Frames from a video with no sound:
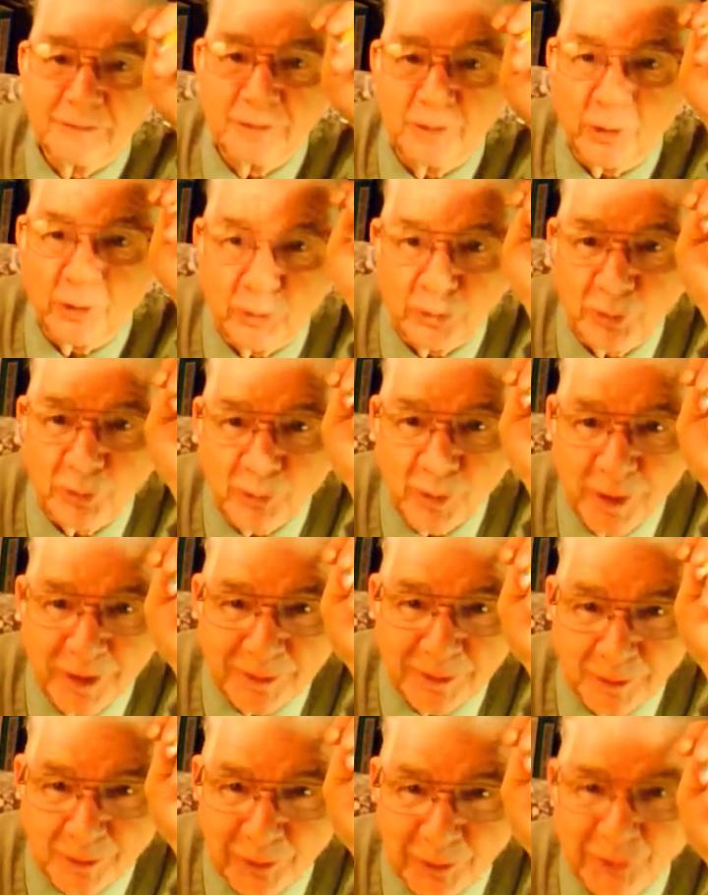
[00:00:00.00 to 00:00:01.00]
The only
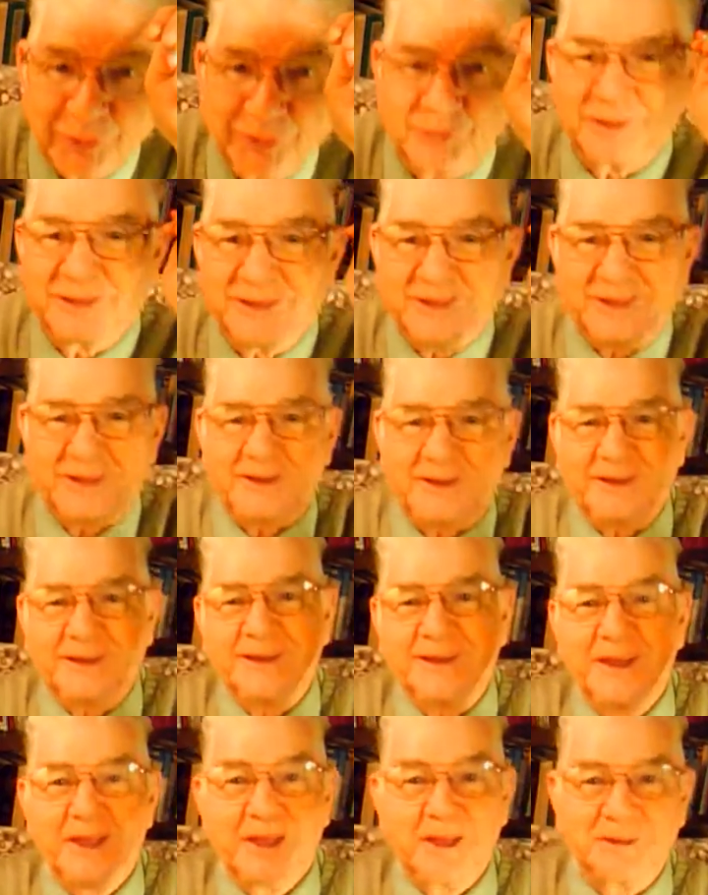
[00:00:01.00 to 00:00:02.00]
way they're going to get
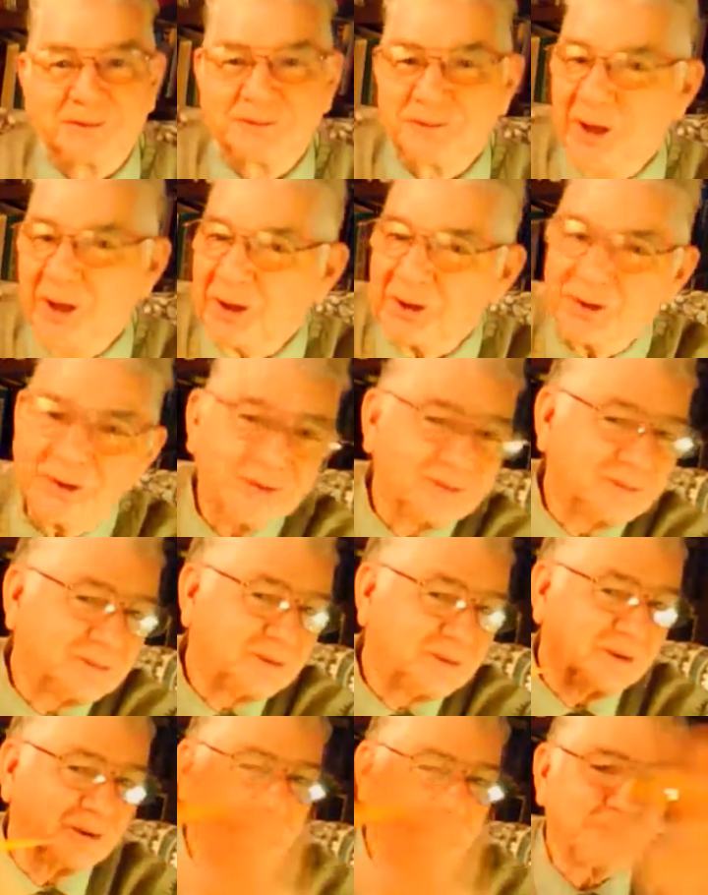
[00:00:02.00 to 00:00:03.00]
it is not
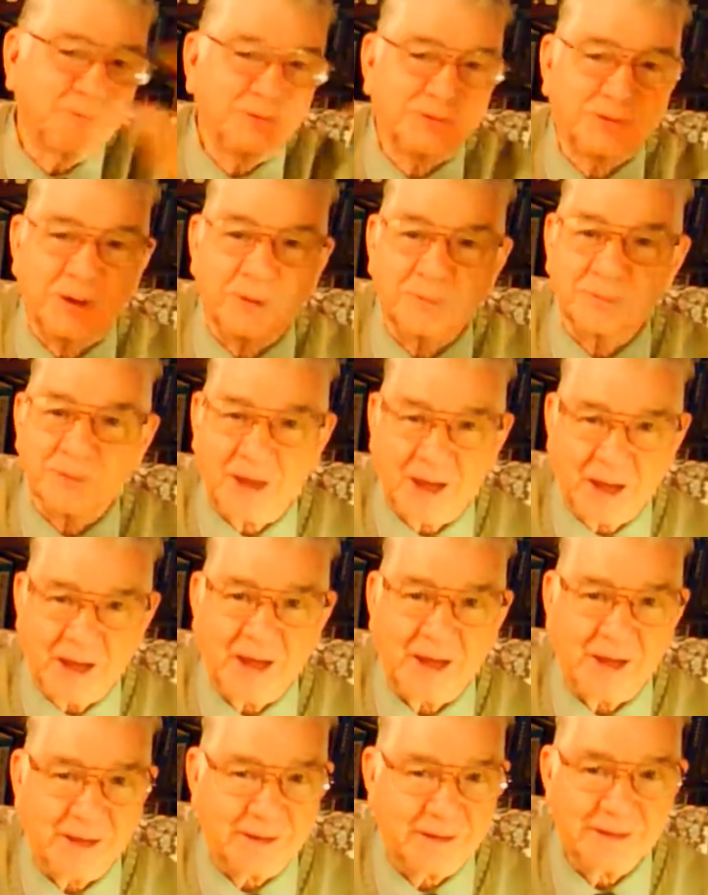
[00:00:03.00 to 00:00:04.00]
listen to some
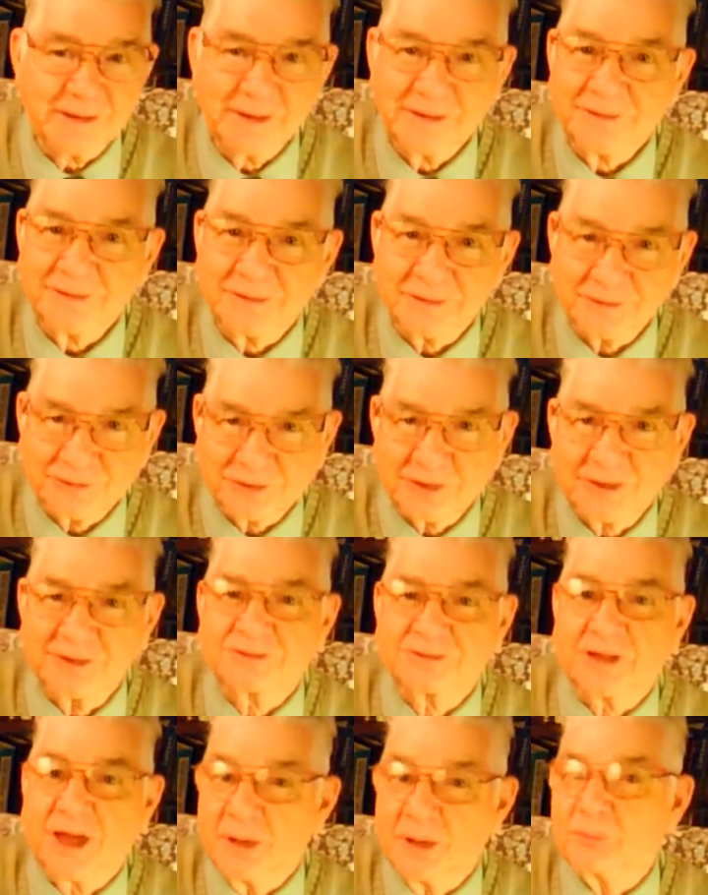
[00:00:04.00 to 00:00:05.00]
guy that
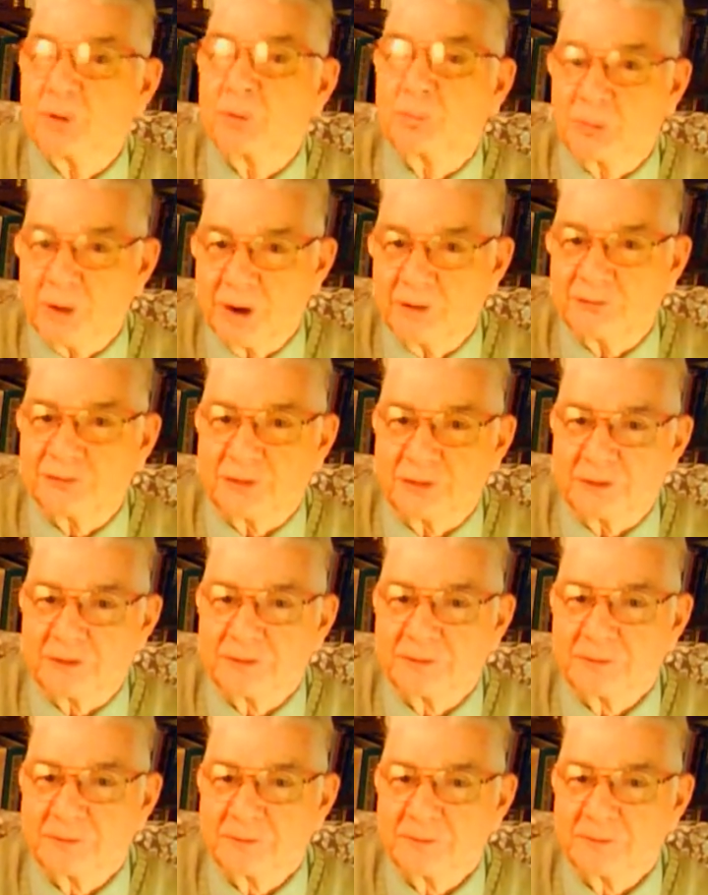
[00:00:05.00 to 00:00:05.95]
says, I'm a prophet.